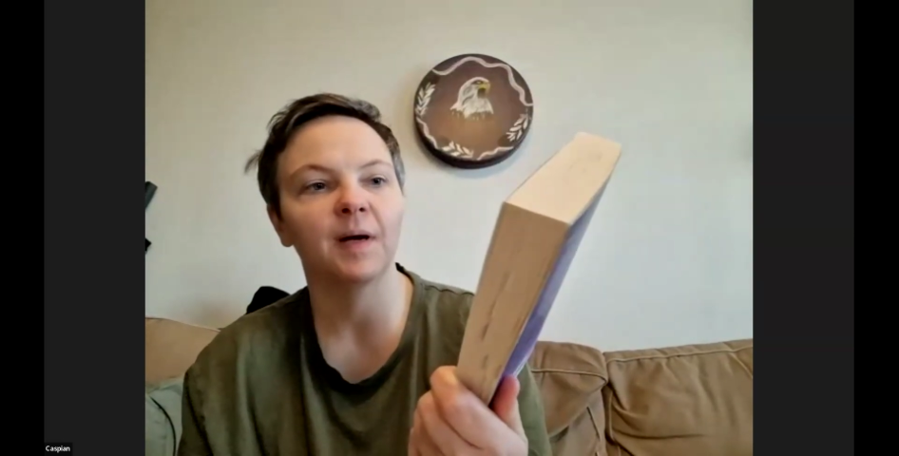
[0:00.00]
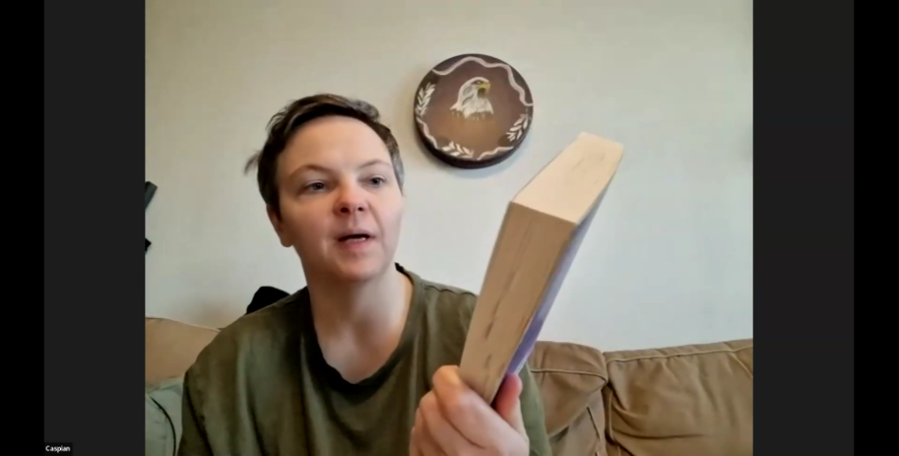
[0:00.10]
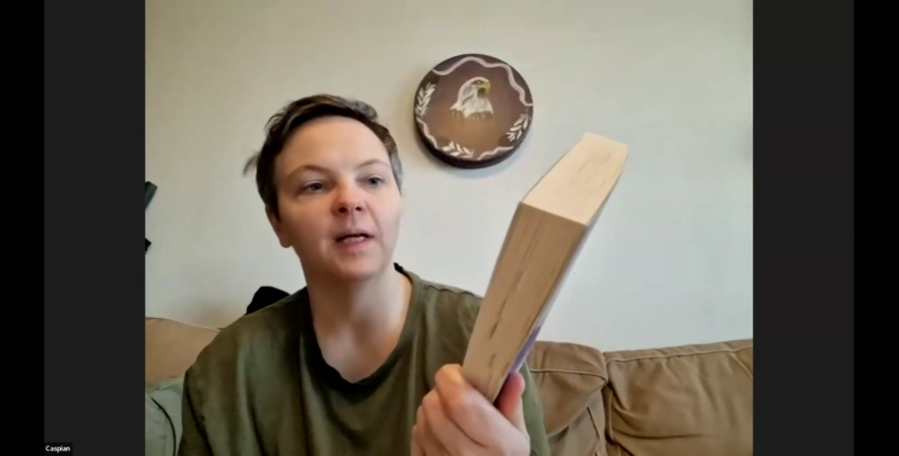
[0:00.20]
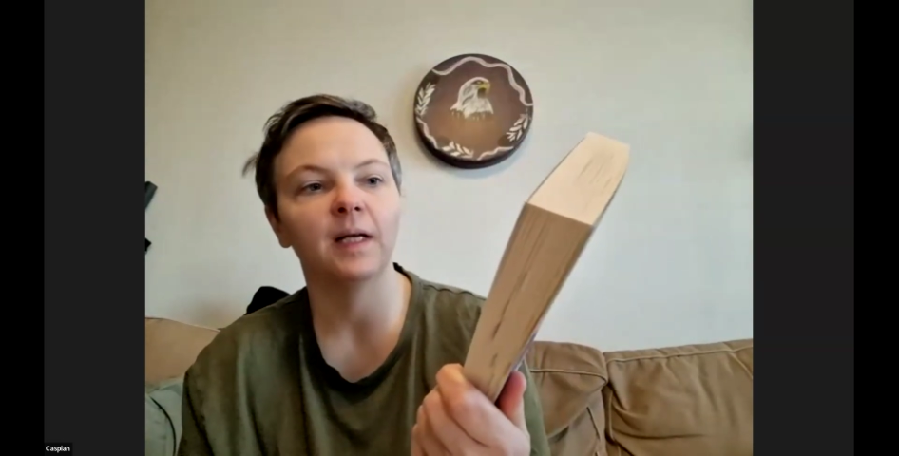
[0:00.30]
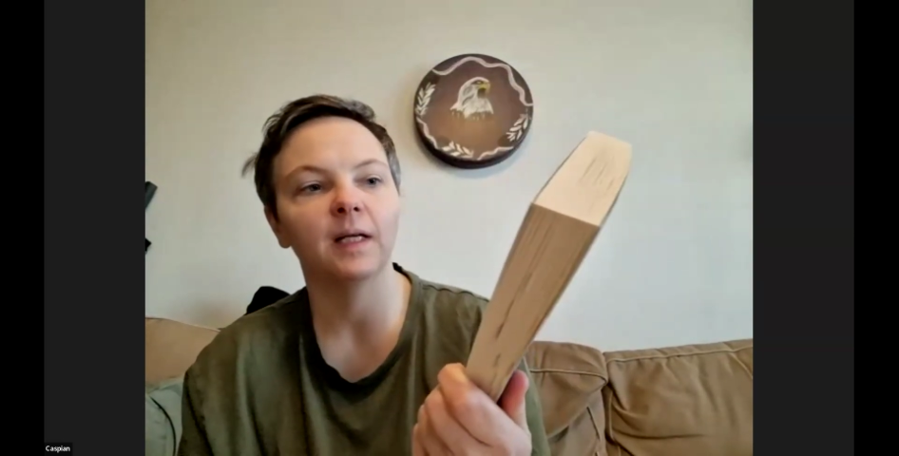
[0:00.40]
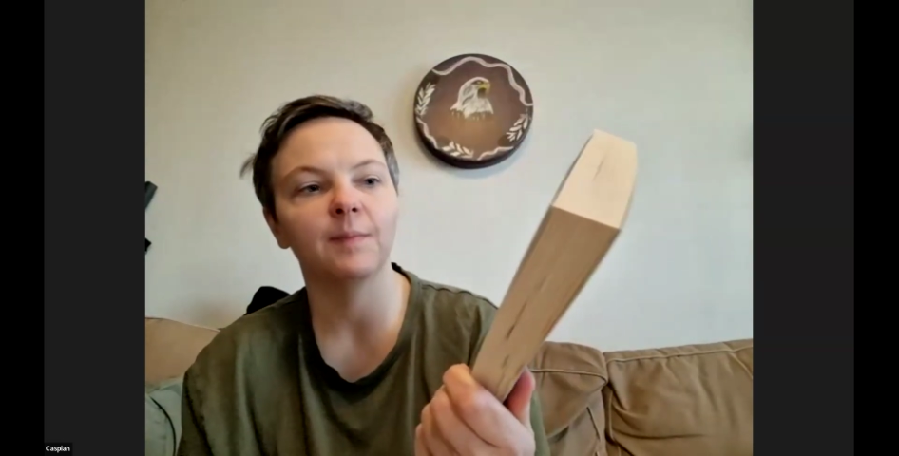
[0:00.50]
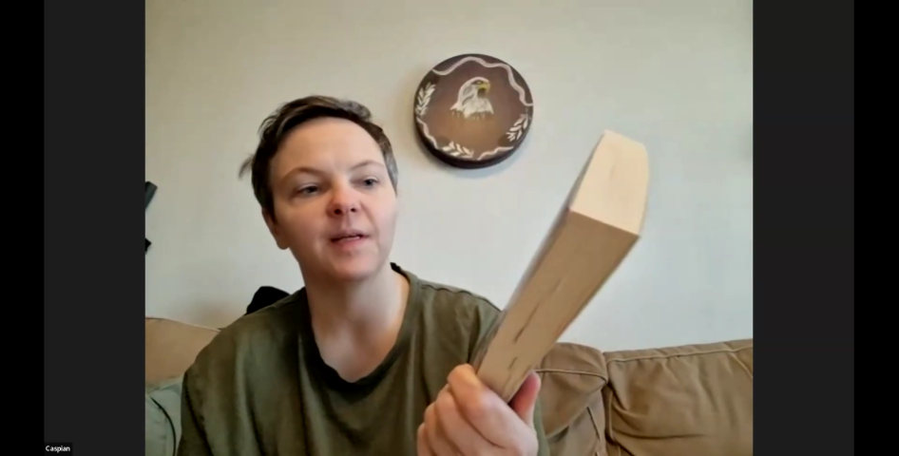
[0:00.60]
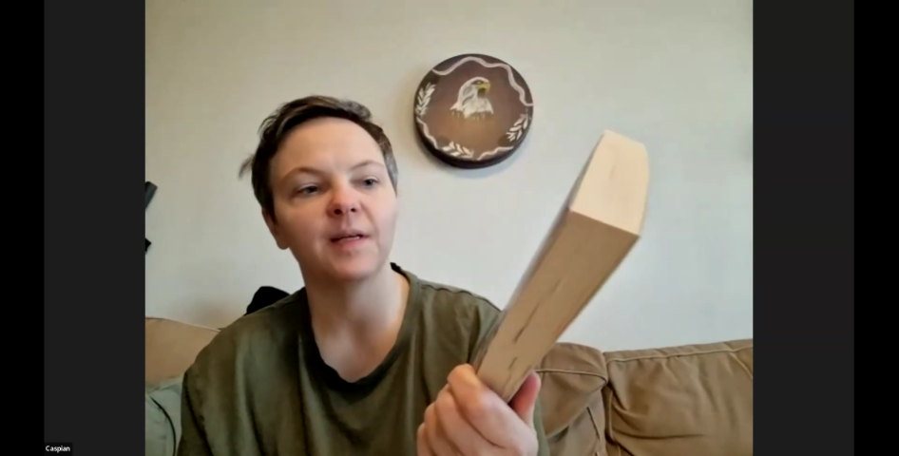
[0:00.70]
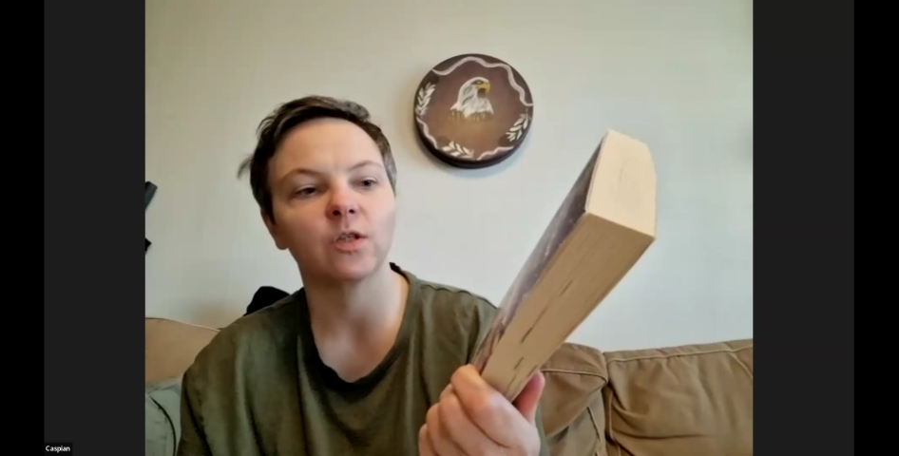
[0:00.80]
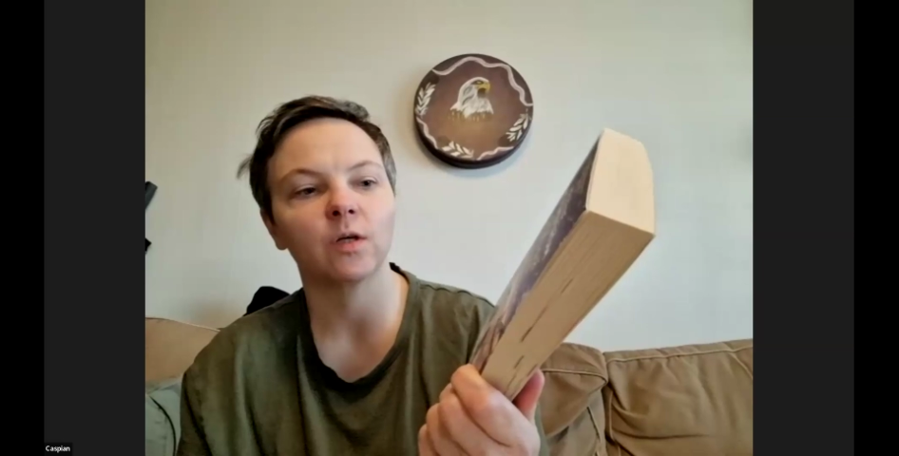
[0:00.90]

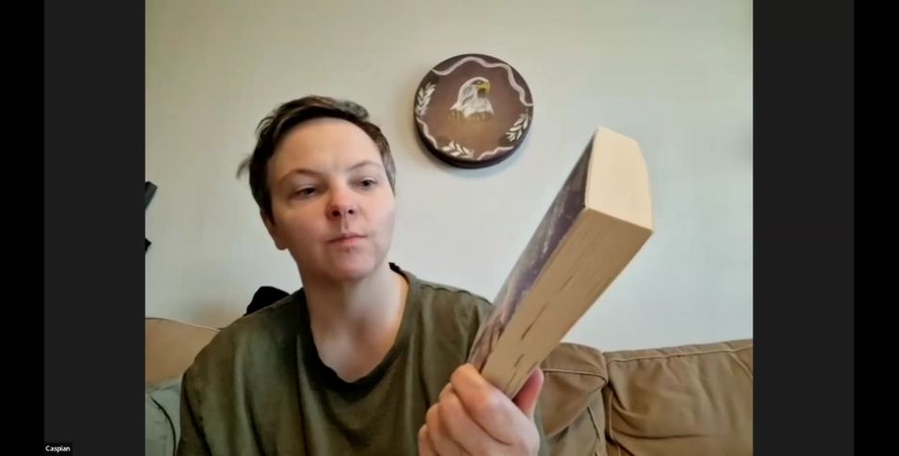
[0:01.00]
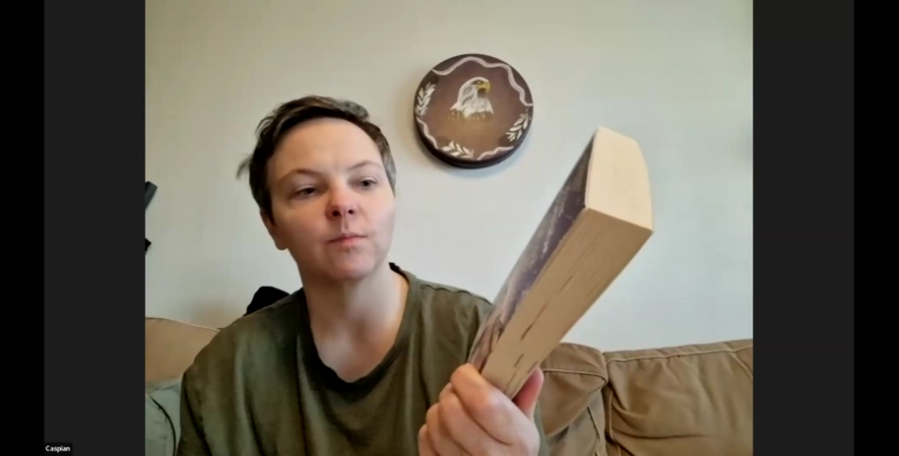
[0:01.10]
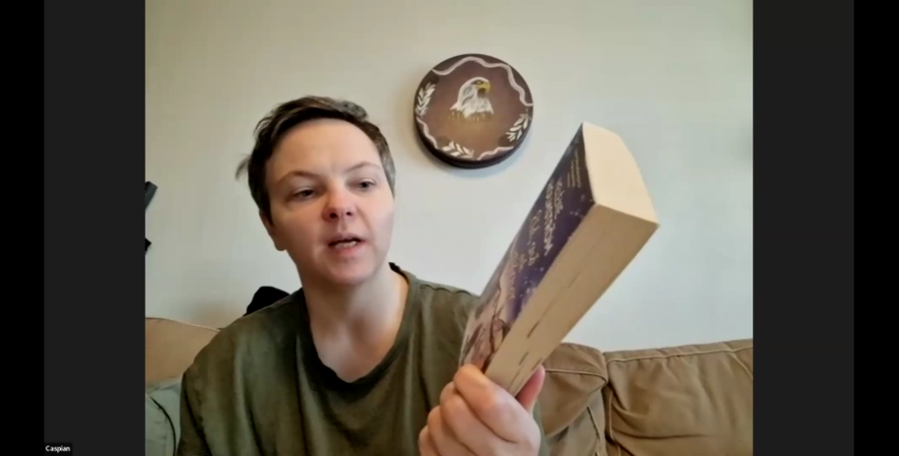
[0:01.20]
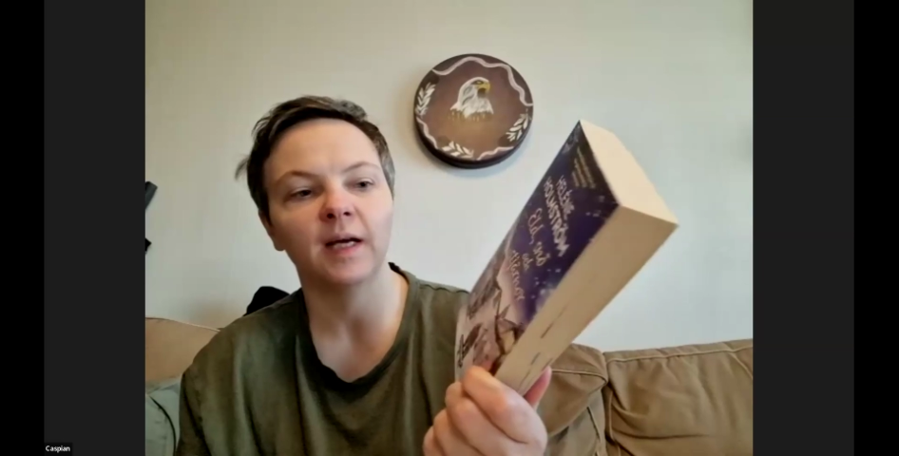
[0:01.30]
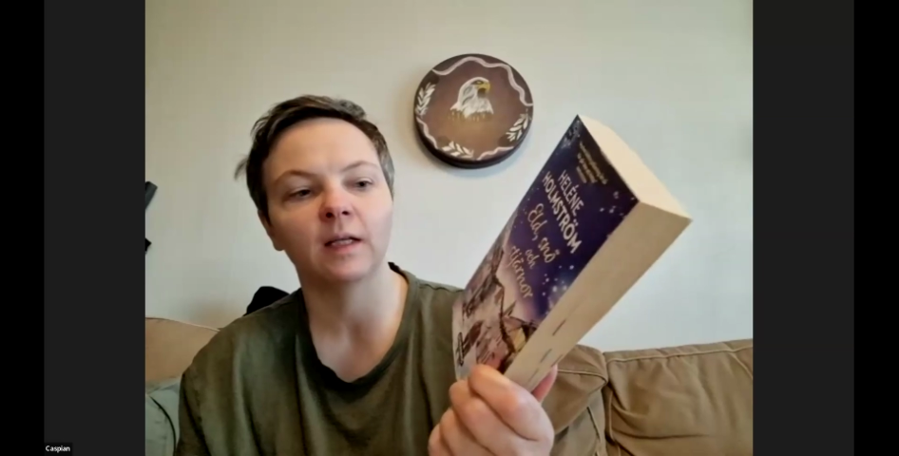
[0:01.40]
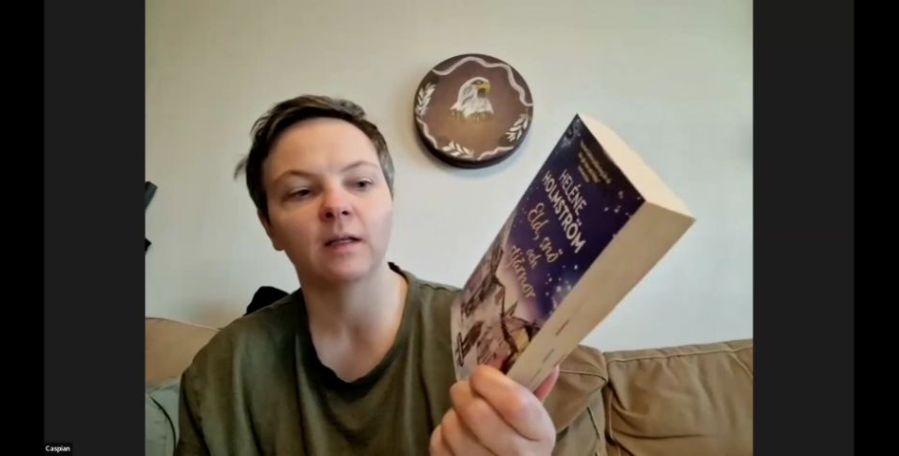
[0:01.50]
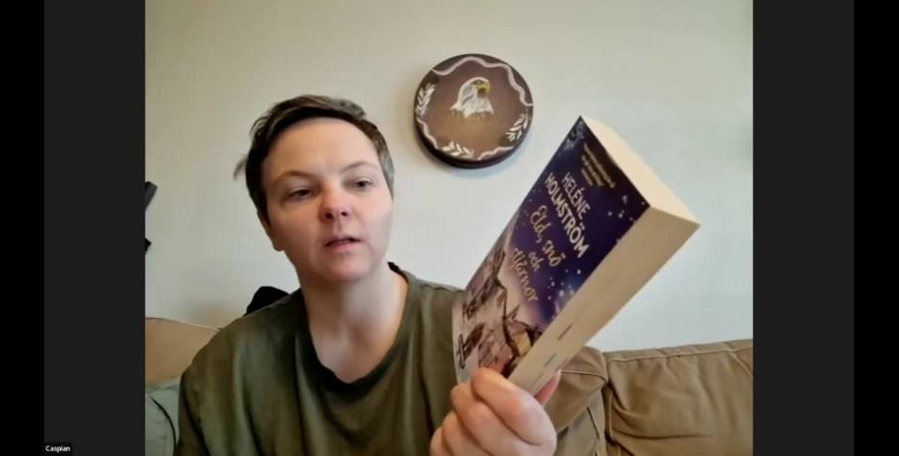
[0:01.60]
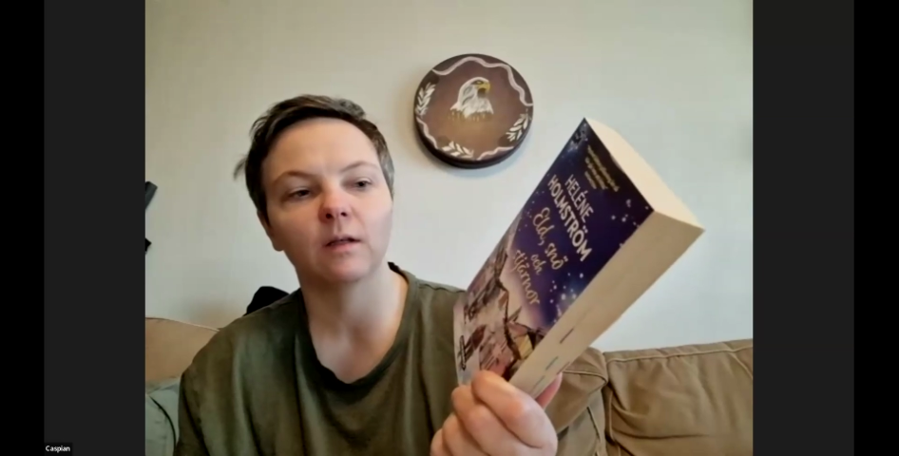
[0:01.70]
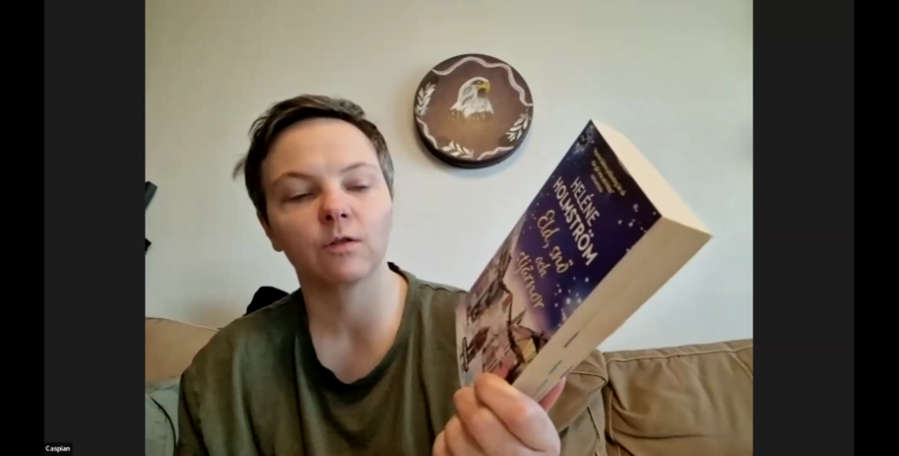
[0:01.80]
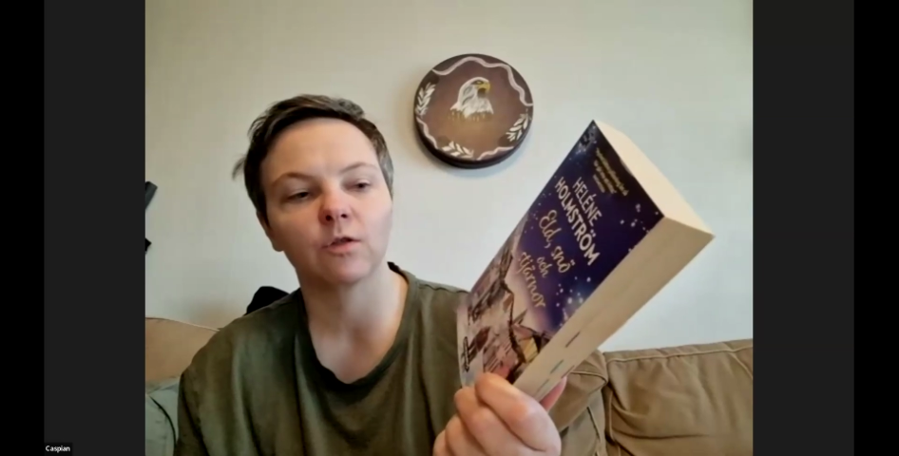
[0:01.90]
Bergström's Eld,